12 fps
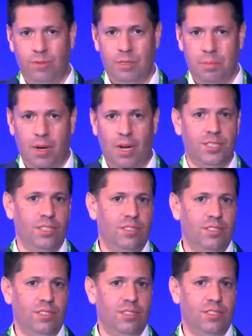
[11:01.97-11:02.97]

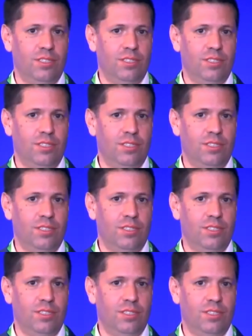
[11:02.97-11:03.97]
deposits around North
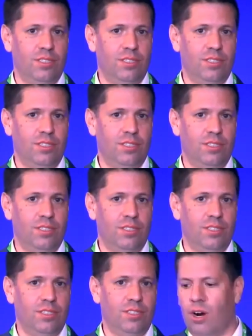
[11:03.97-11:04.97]
America,
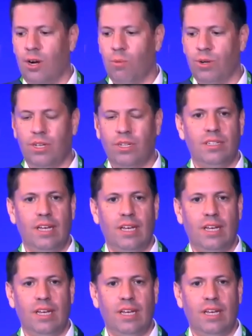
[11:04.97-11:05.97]
the skarn would
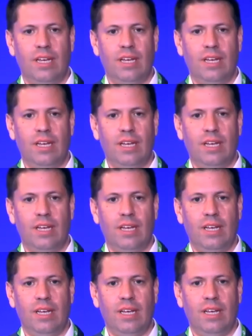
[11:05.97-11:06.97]
contain the largest
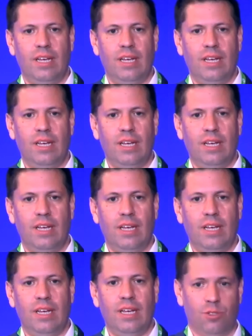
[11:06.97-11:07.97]
amount of
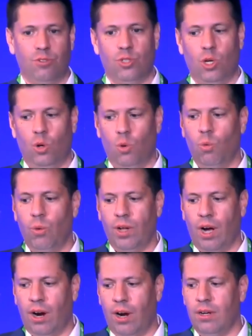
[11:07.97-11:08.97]
mineralization. So
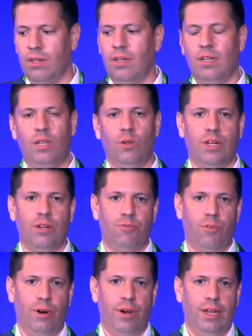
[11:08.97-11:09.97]
we are looking
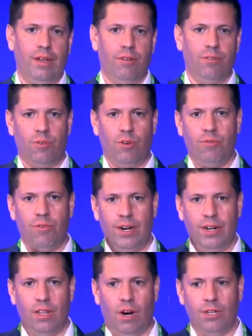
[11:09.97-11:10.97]
for a
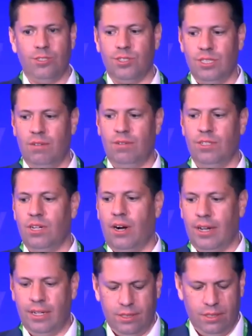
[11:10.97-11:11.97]
very large silver
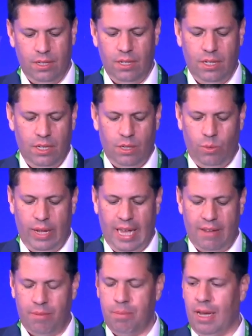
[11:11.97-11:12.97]
target. We
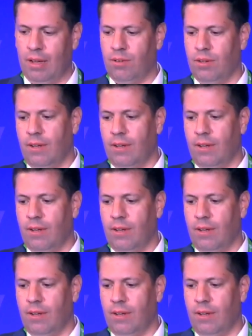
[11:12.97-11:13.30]
have about